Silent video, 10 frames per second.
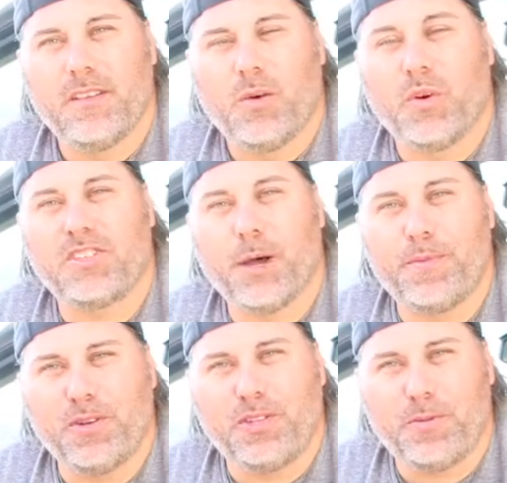What's up,
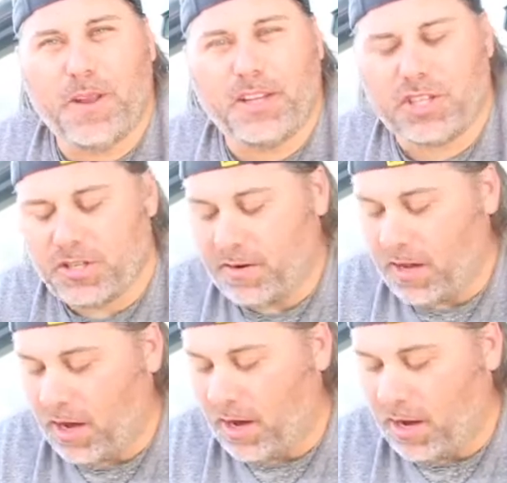YouTube Nation?
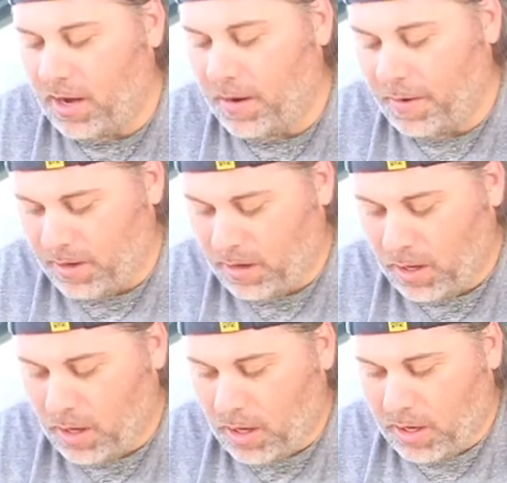
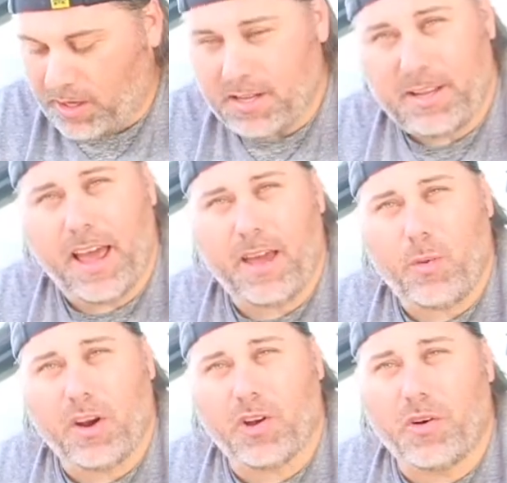Today
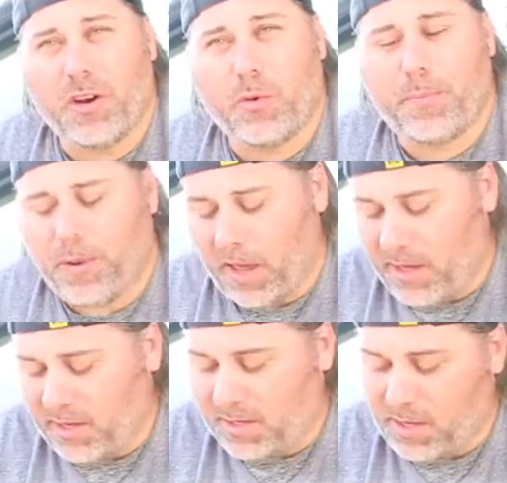we're going to
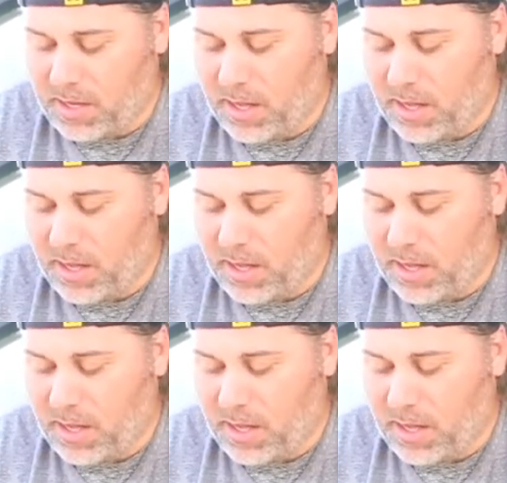replace